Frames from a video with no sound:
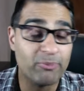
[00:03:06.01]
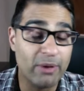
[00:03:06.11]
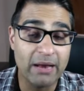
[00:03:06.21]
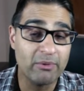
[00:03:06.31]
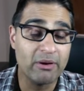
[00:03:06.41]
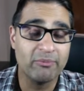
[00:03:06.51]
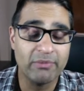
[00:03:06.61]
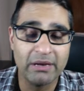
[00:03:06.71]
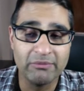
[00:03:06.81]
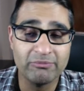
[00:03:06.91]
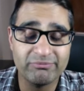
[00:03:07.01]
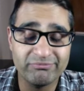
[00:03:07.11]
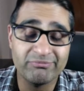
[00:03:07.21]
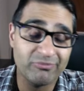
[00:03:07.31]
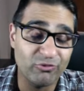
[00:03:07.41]
And
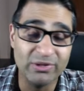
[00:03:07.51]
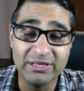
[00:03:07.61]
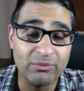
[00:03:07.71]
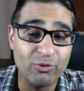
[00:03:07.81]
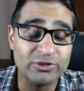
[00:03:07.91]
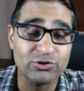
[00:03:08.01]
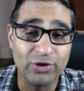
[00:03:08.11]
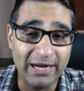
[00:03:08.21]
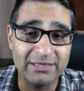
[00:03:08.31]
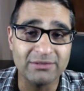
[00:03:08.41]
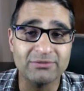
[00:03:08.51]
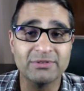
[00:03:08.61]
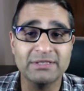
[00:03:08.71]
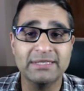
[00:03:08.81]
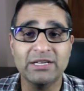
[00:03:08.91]
really the most attractive
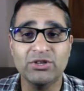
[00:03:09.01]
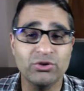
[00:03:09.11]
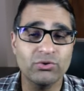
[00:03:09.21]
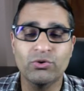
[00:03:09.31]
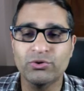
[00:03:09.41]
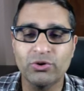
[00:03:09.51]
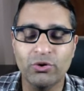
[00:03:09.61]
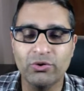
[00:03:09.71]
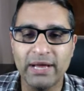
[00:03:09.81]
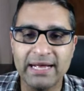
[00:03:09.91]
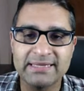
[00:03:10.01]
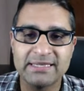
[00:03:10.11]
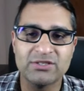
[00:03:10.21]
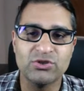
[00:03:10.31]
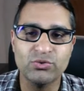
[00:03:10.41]
is that you own your own
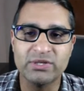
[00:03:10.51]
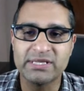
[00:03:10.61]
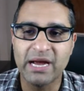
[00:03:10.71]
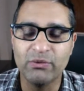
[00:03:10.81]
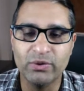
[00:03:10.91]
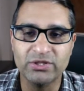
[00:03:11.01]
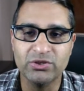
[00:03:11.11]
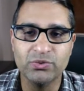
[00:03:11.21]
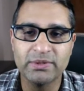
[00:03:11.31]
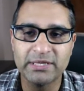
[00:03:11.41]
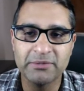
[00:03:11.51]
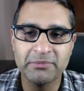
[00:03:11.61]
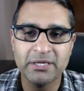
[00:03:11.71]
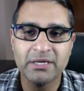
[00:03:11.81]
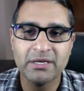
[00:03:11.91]
assets. You decide what to do with them.
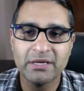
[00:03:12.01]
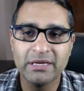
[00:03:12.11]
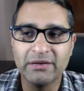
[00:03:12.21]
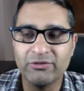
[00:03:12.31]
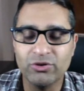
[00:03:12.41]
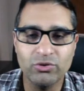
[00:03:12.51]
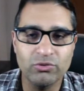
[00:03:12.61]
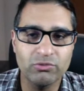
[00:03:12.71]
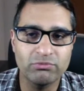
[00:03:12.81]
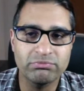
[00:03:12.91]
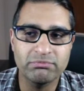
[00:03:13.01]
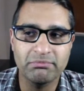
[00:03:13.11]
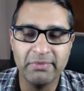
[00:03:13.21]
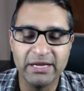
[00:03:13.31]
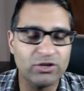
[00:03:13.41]
If you
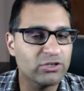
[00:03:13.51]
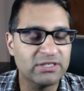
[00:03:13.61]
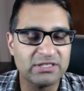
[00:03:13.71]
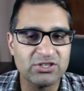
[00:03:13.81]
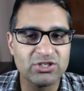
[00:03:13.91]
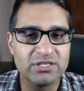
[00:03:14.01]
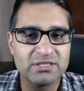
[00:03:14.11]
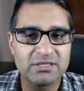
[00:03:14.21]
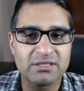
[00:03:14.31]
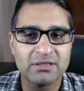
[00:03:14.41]
make good decisions,